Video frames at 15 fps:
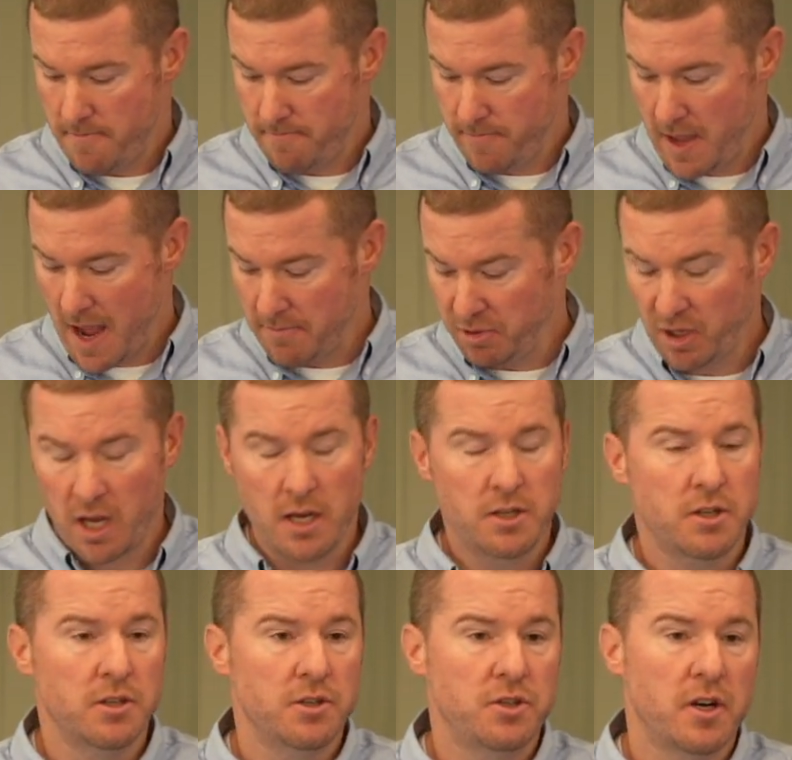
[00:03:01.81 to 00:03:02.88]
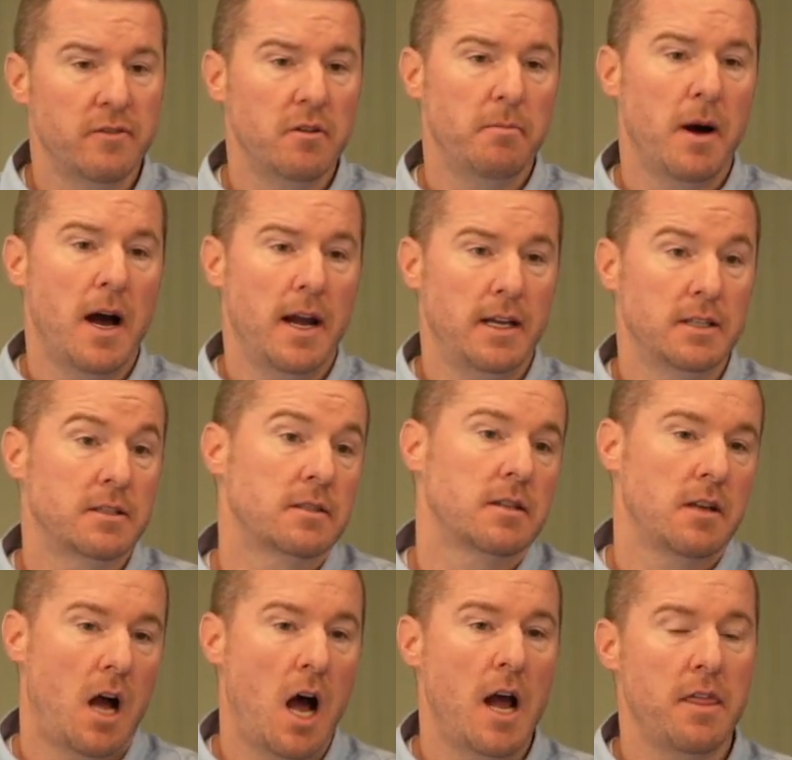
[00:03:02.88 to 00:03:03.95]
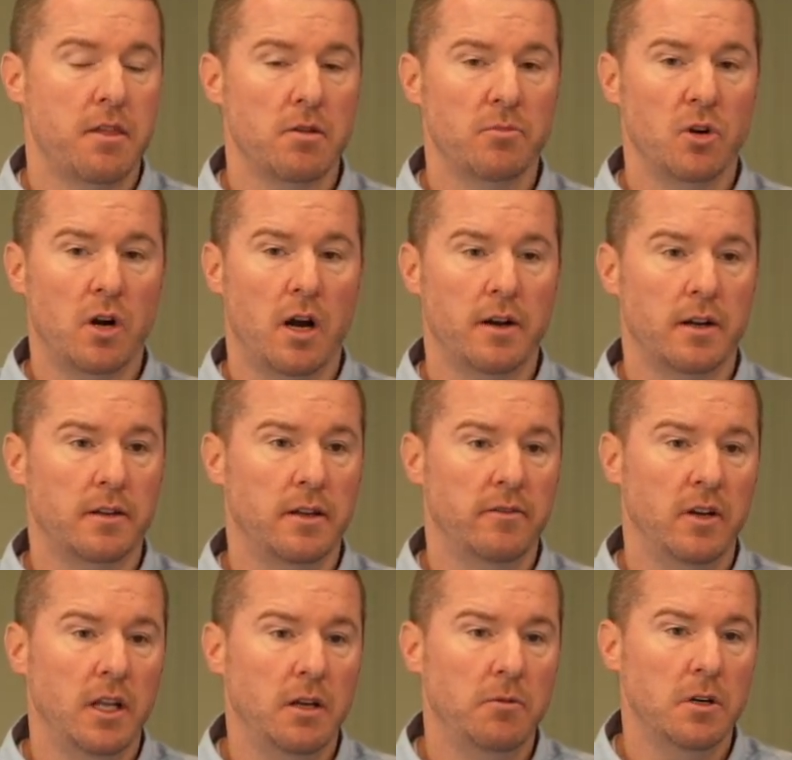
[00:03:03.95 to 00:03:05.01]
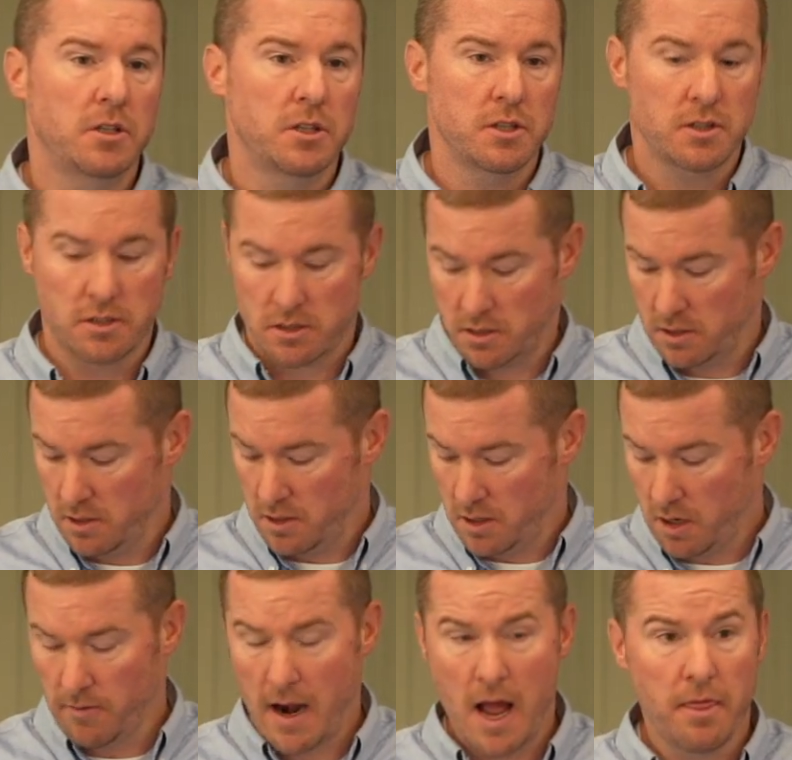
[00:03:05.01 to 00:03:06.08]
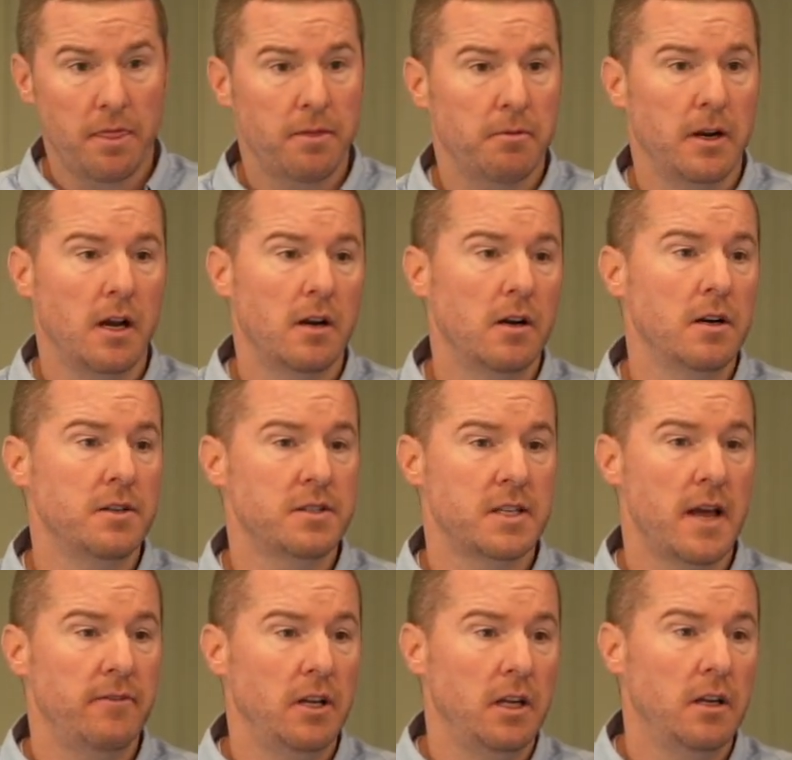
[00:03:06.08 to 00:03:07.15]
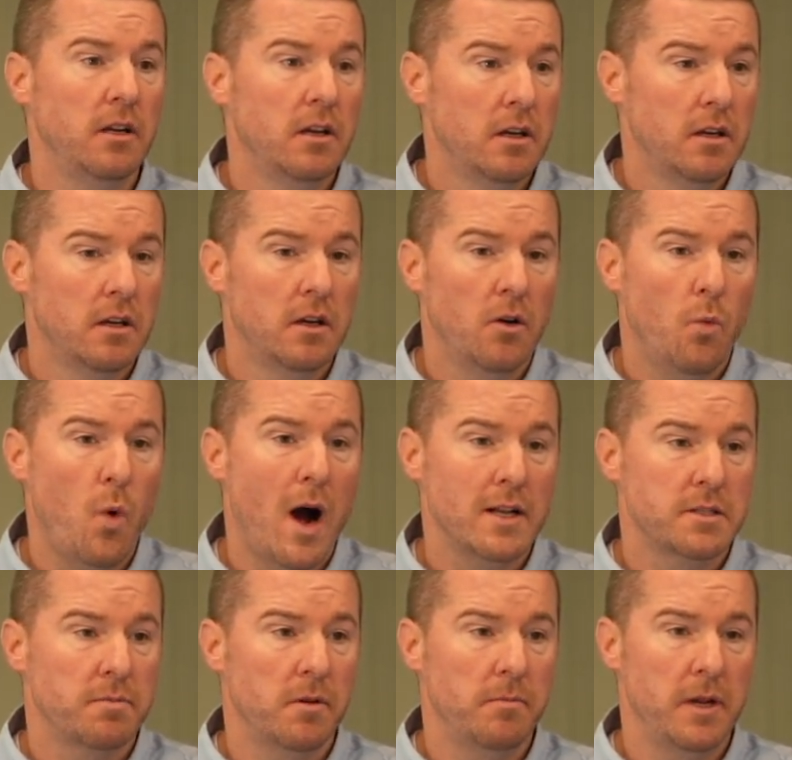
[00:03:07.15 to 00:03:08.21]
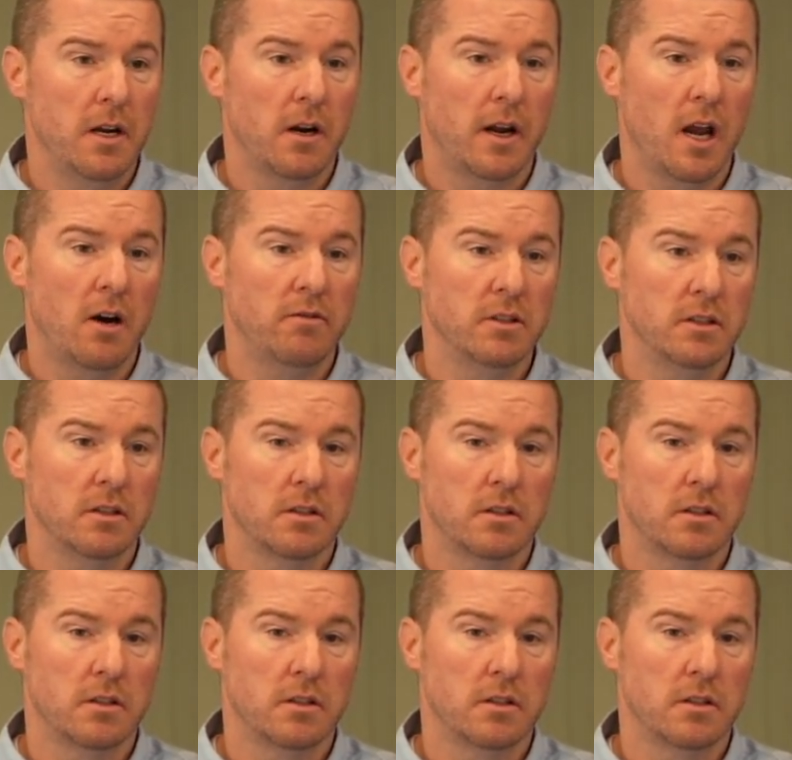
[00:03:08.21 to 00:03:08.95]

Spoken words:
the application is driven by its high thermal conductivity, which is around 370 watts per meter Kelvin.